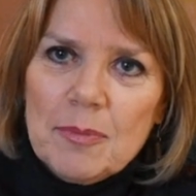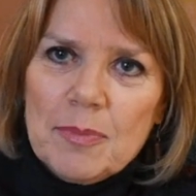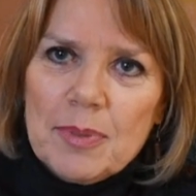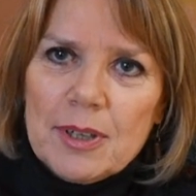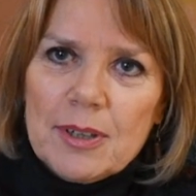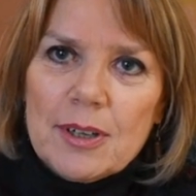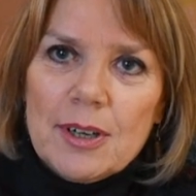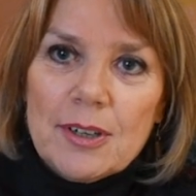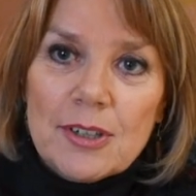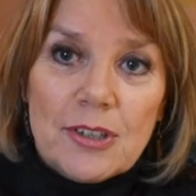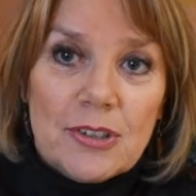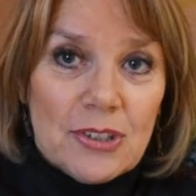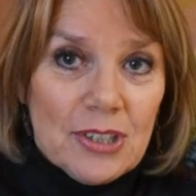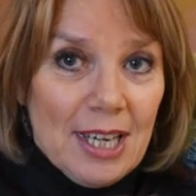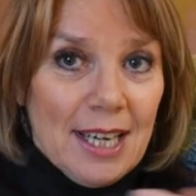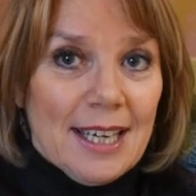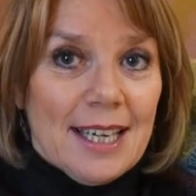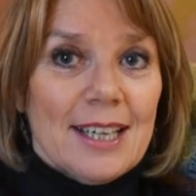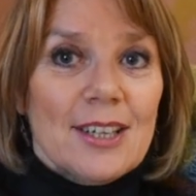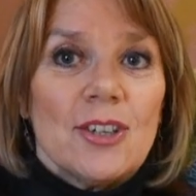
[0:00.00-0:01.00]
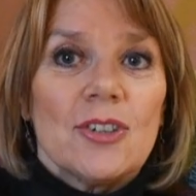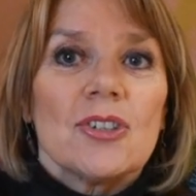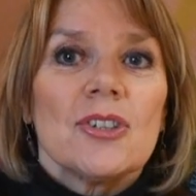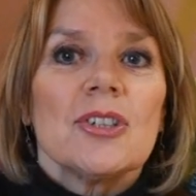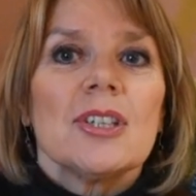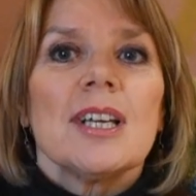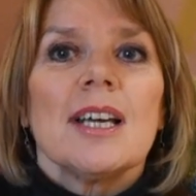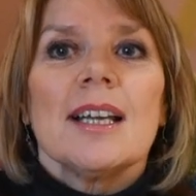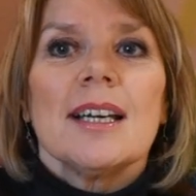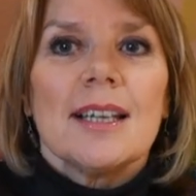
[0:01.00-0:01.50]
But our society
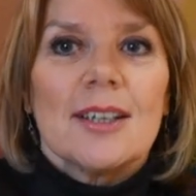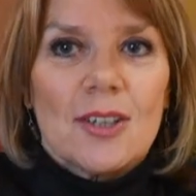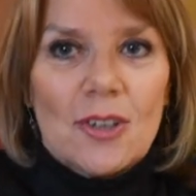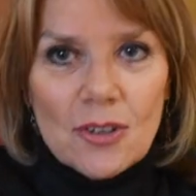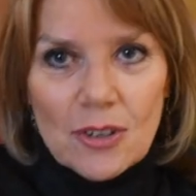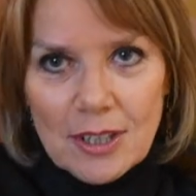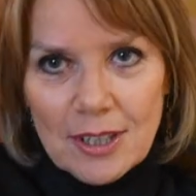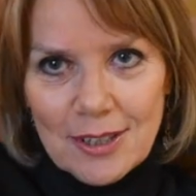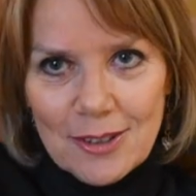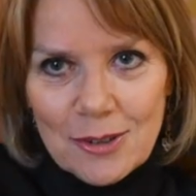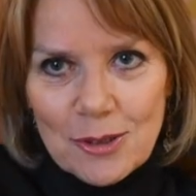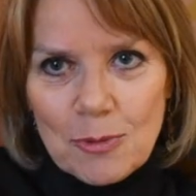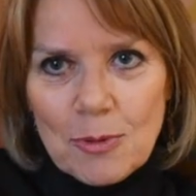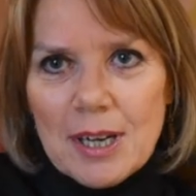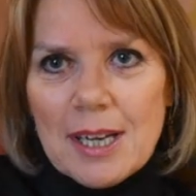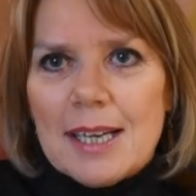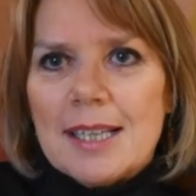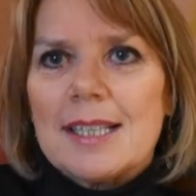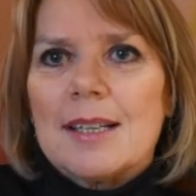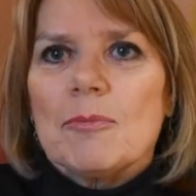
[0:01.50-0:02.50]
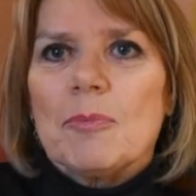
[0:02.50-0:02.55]
doesn't tend to talk in those ways,